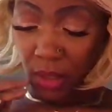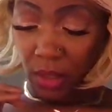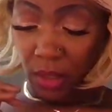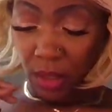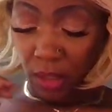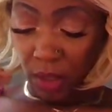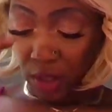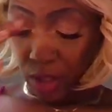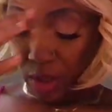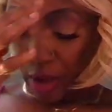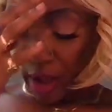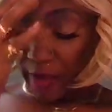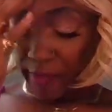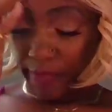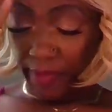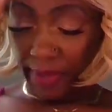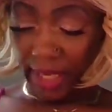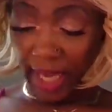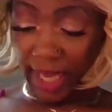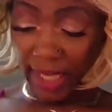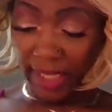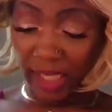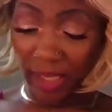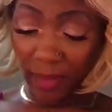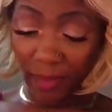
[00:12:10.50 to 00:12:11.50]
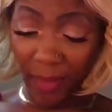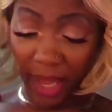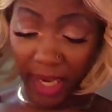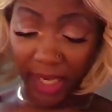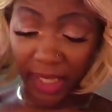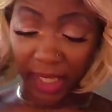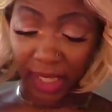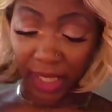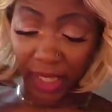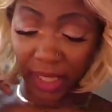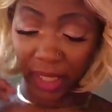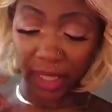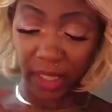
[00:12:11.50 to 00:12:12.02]
So I feel like somebody
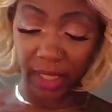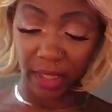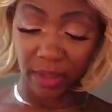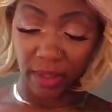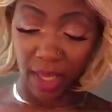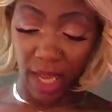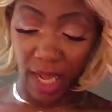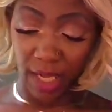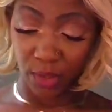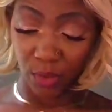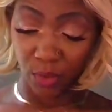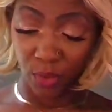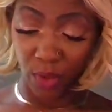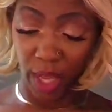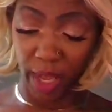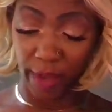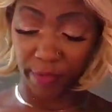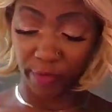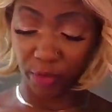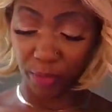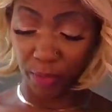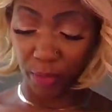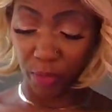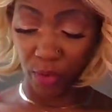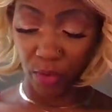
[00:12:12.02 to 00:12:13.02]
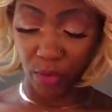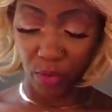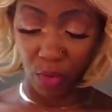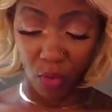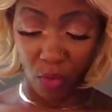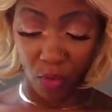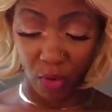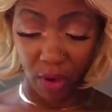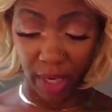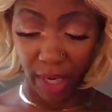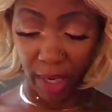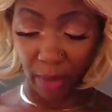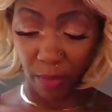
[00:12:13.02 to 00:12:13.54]
didn't either got too comfortable
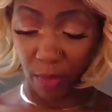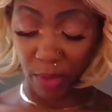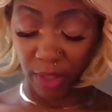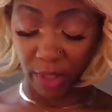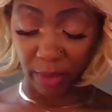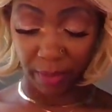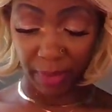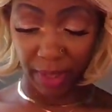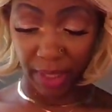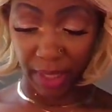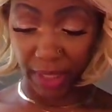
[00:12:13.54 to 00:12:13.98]
or they want to be